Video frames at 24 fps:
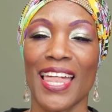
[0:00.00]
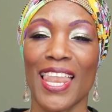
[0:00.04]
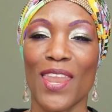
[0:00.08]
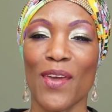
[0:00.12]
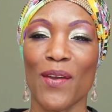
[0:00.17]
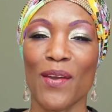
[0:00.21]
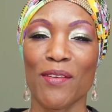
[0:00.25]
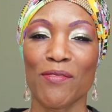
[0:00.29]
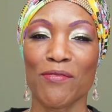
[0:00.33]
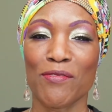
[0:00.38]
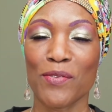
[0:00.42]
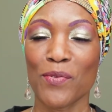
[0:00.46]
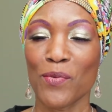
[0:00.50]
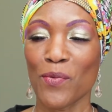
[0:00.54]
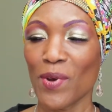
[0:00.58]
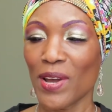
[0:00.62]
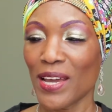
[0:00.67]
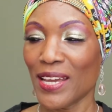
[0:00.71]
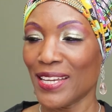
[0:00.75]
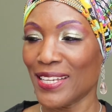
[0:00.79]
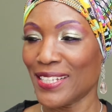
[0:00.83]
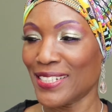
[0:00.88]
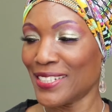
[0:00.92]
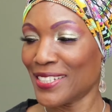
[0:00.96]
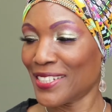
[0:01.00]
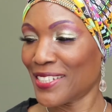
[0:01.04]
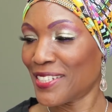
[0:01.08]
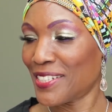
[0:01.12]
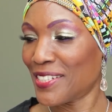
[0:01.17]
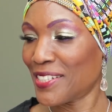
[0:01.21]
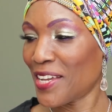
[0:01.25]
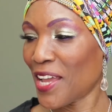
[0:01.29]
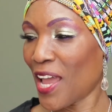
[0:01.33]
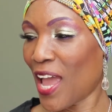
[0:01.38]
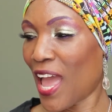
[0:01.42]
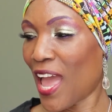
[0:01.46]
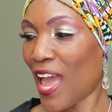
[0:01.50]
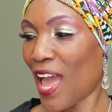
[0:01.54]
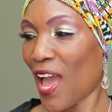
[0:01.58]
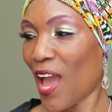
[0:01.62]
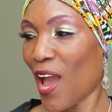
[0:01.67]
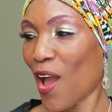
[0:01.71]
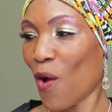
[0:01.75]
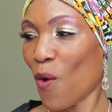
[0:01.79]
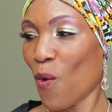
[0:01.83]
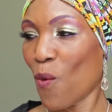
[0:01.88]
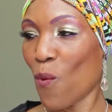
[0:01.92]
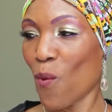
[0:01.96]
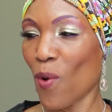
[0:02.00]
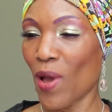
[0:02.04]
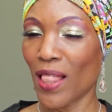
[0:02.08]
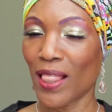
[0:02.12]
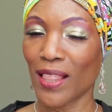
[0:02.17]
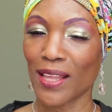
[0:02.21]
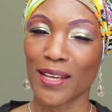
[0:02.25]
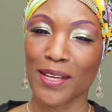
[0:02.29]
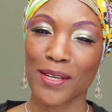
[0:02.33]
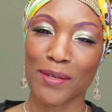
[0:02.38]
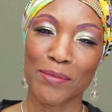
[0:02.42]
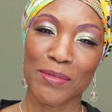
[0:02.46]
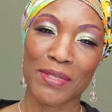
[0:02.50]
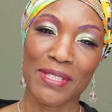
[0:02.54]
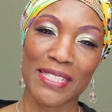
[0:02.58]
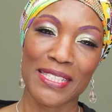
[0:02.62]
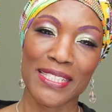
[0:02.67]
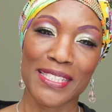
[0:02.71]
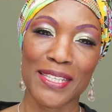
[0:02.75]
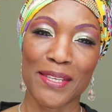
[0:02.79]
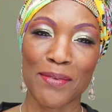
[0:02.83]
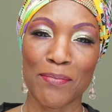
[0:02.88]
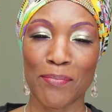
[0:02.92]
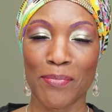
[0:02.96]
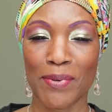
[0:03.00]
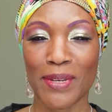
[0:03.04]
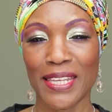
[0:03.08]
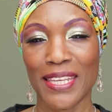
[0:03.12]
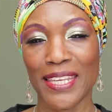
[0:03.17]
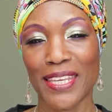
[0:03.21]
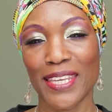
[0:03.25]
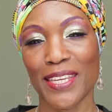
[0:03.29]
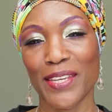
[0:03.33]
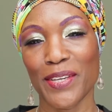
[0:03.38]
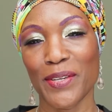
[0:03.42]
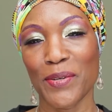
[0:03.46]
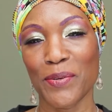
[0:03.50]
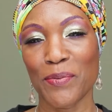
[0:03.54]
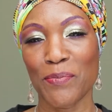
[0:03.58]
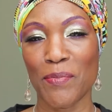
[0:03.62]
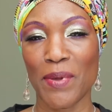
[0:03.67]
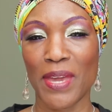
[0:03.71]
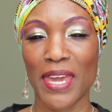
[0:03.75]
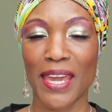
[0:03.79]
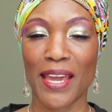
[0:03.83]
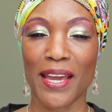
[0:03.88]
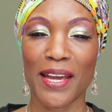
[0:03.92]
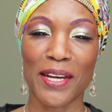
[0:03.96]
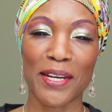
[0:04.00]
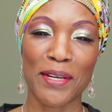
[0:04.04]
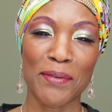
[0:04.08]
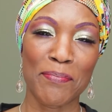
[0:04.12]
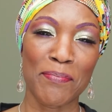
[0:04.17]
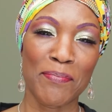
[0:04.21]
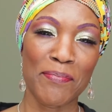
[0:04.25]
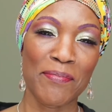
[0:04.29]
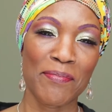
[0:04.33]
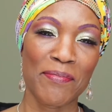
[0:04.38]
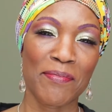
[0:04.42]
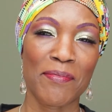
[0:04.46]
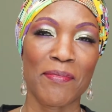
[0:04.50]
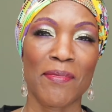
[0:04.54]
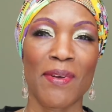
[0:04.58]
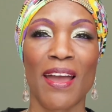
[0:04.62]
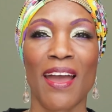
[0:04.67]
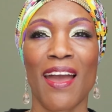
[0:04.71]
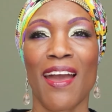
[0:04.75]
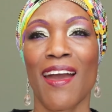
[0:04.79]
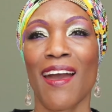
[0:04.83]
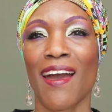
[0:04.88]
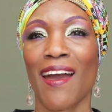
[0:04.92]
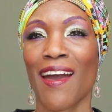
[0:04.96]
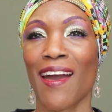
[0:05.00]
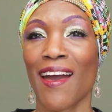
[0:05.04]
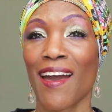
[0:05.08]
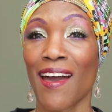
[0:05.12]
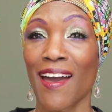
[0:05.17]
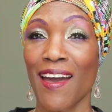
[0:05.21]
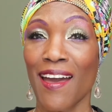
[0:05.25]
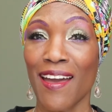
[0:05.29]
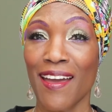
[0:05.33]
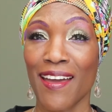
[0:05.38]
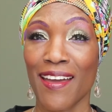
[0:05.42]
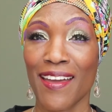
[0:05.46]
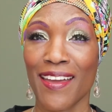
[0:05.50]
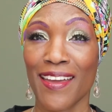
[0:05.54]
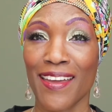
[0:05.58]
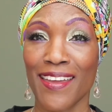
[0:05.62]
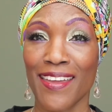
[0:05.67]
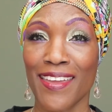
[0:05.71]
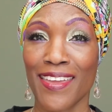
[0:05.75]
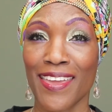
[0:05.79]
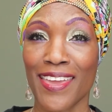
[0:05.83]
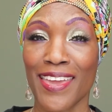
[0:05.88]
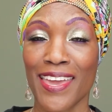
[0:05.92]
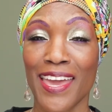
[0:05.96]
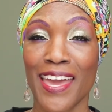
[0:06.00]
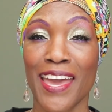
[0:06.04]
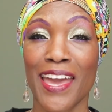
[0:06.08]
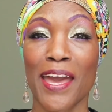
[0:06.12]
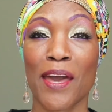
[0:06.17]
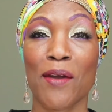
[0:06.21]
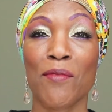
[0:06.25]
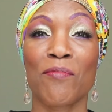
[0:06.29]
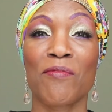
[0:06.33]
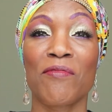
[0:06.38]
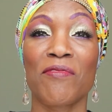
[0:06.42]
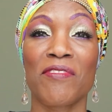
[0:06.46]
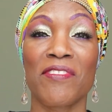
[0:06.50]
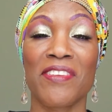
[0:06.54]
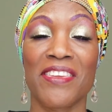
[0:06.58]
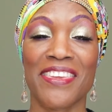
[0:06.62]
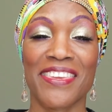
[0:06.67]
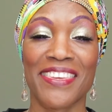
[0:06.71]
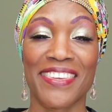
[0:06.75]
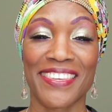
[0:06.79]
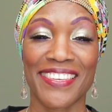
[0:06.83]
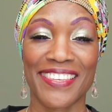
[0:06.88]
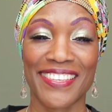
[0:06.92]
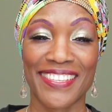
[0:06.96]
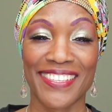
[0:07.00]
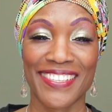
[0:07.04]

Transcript: Hello everyone, welcome to Simply You Makeup. I am V.